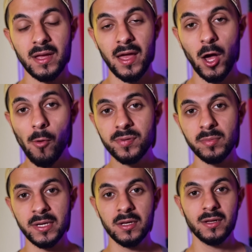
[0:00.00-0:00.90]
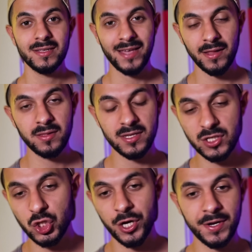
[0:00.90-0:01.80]
helped me get this
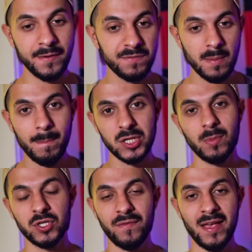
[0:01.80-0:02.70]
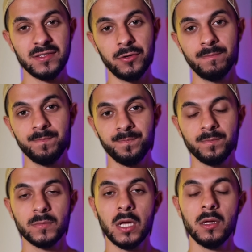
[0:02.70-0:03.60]
journey much, much faster.
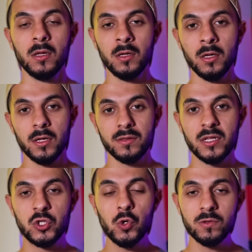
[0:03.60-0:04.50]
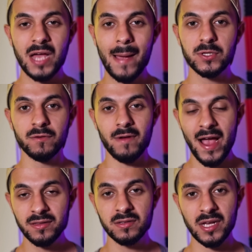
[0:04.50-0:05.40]
The two types of
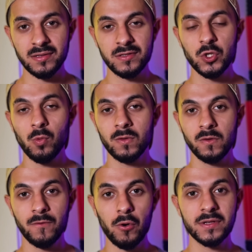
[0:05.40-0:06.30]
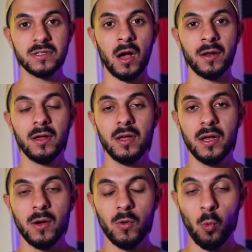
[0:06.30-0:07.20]
exercises you want to focus on.
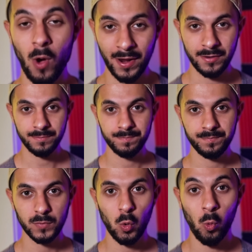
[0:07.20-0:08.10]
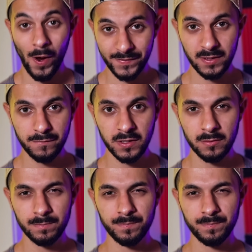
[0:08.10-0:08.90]
One, weightlifting.